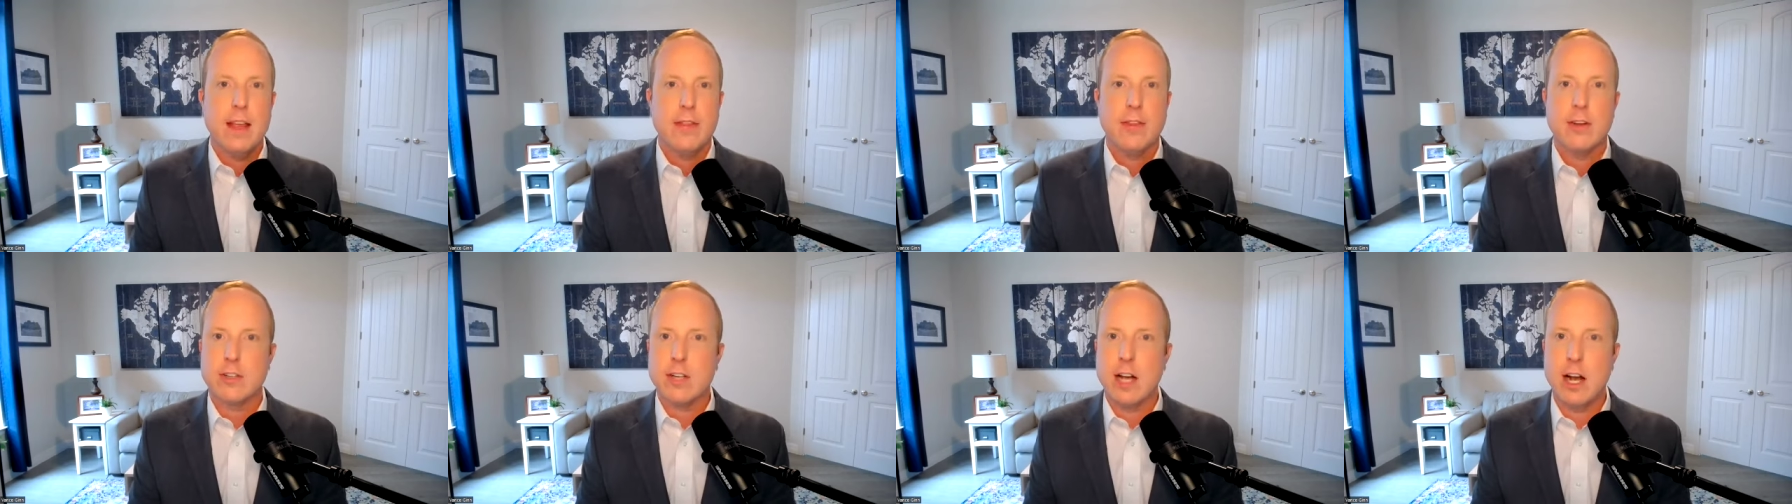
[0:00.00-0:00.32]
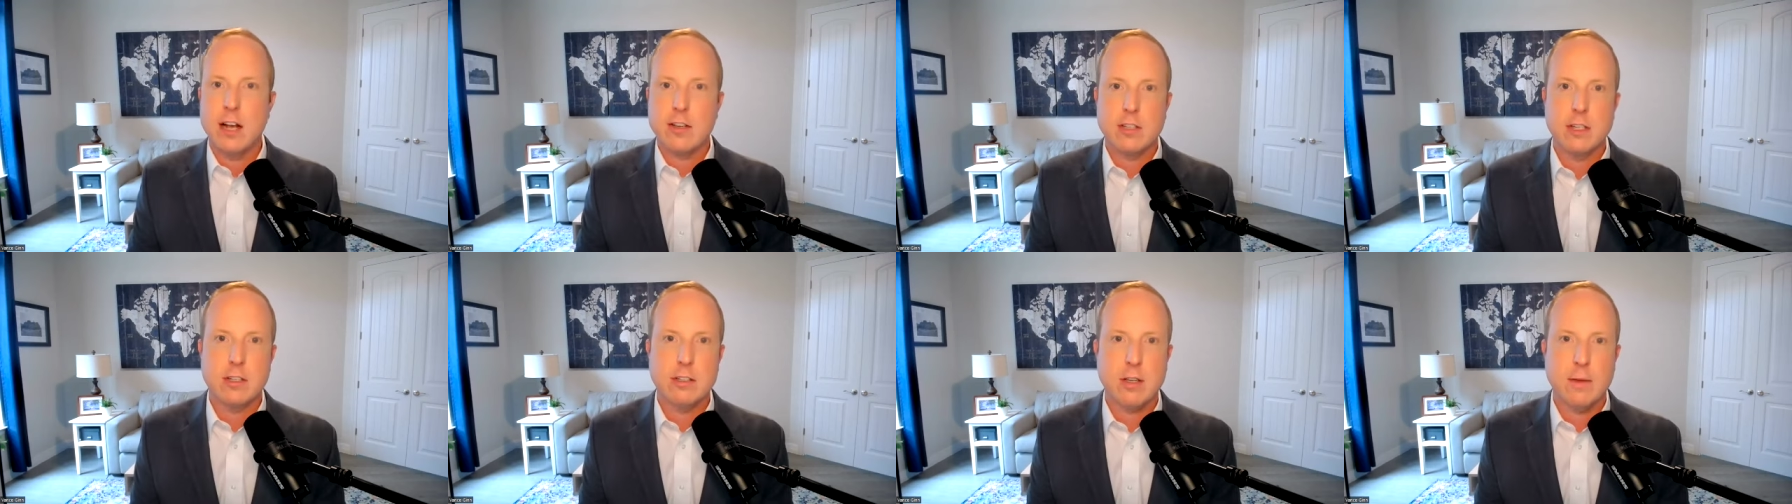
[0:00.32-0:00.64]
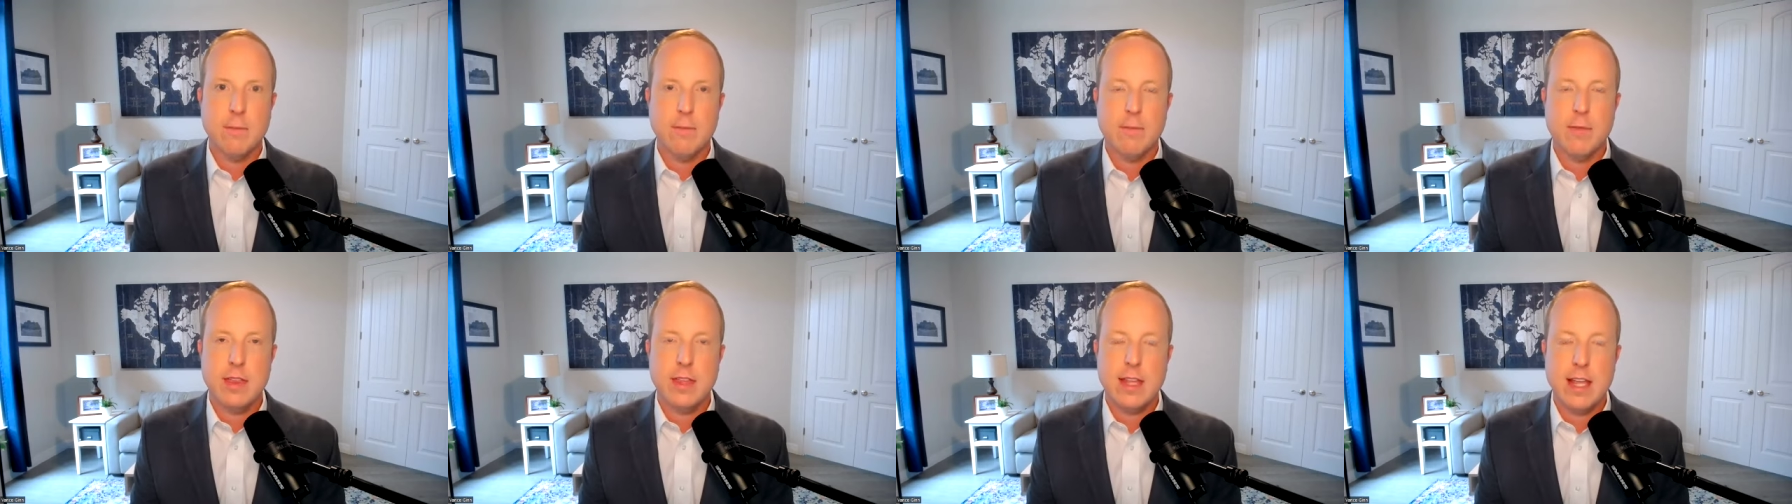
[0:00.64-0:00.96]
There's also
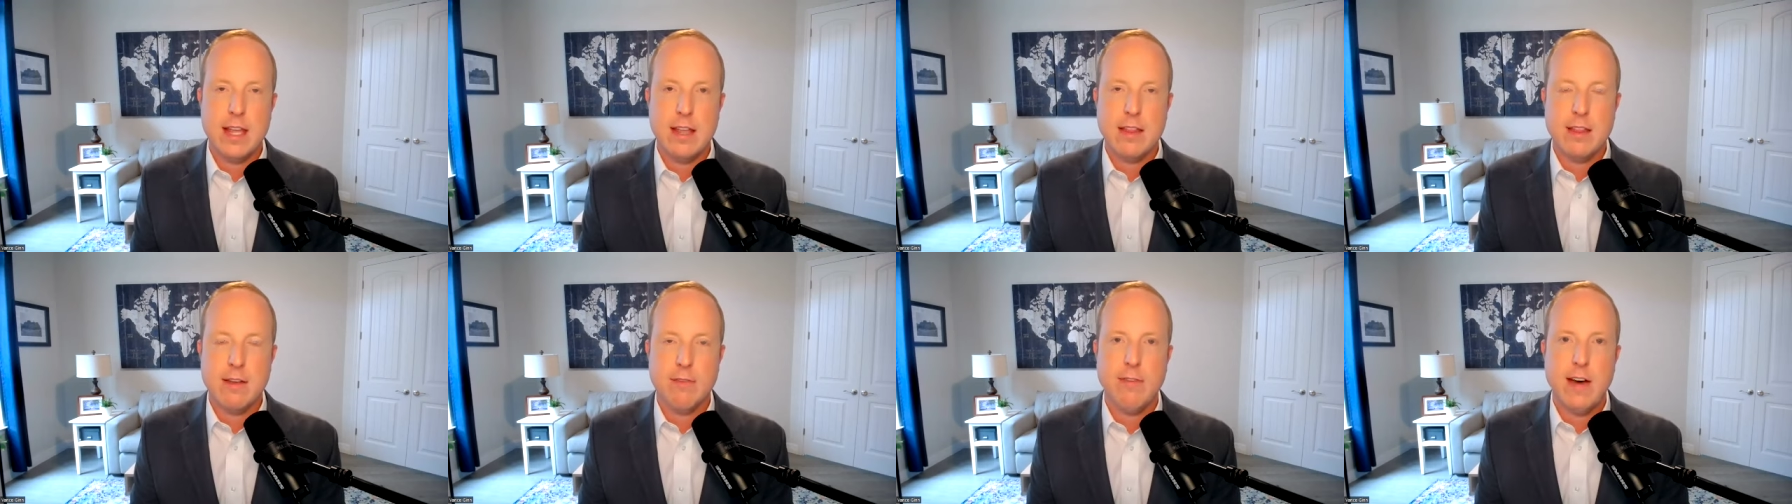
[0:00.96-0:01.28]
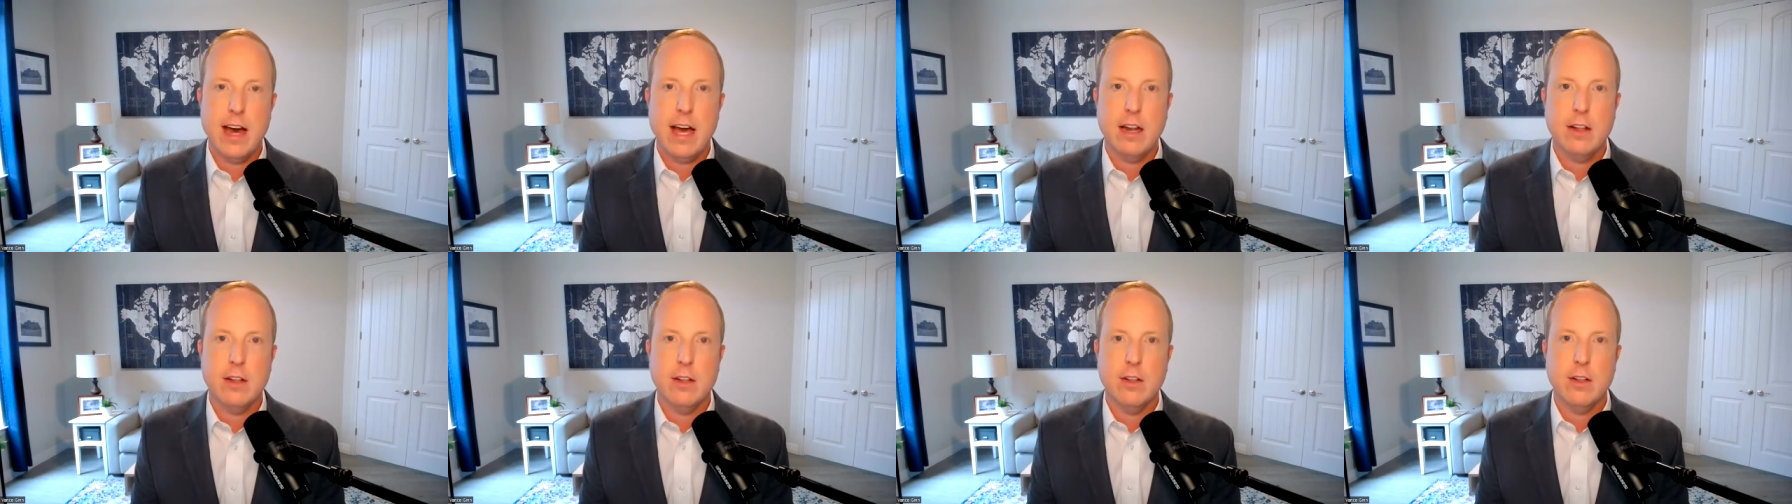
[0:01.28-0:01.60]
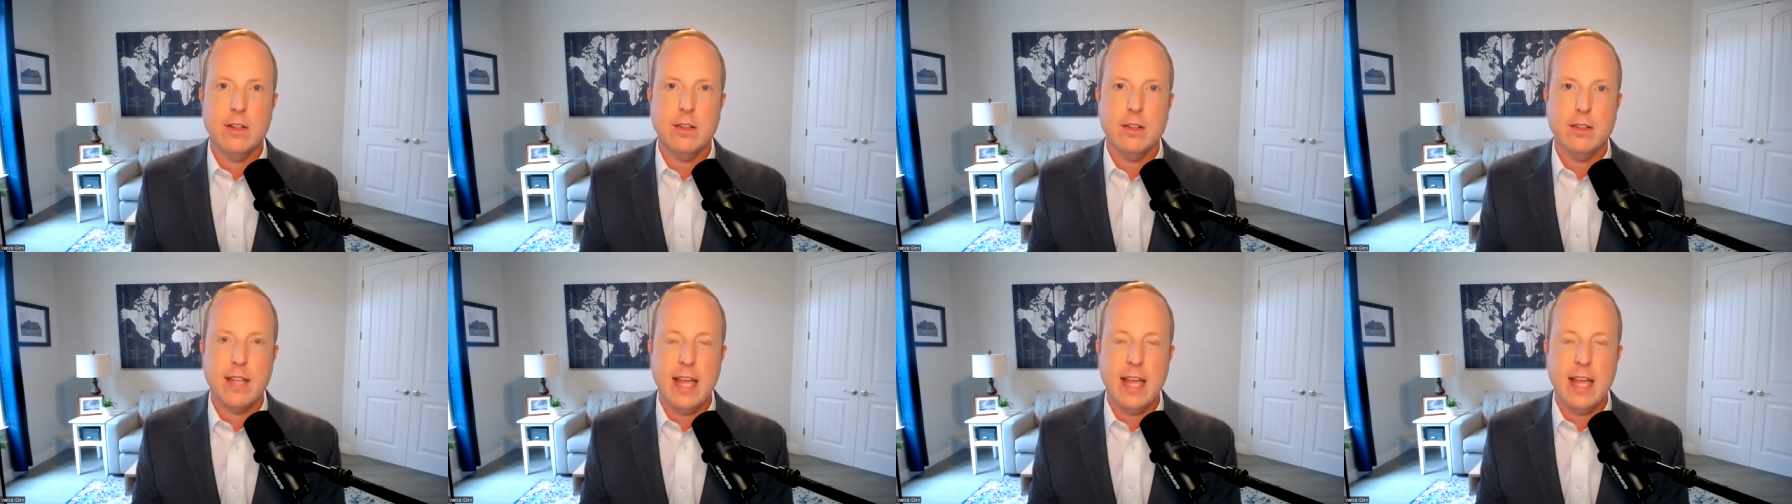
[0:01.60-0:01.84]
some, the, the final